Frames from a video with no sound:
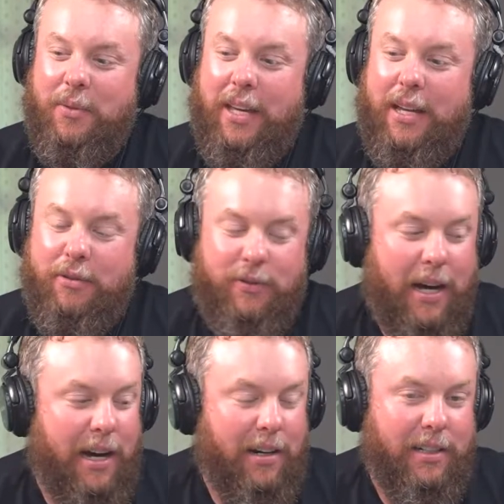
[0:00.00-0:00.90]
they had a
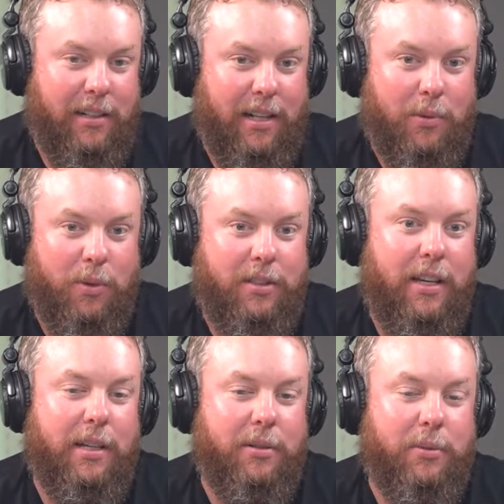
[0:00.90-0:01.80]
fire, and they're like, "What
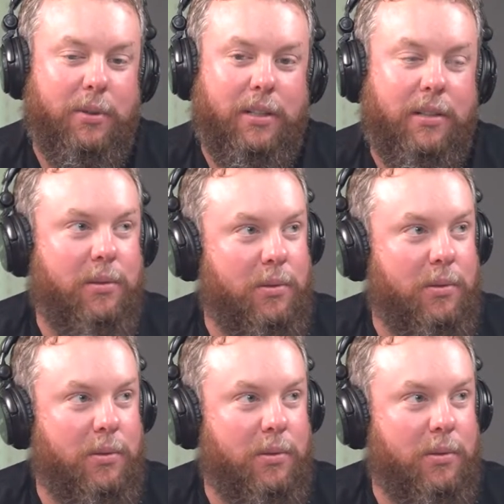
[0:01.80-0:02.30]
the hell do? We got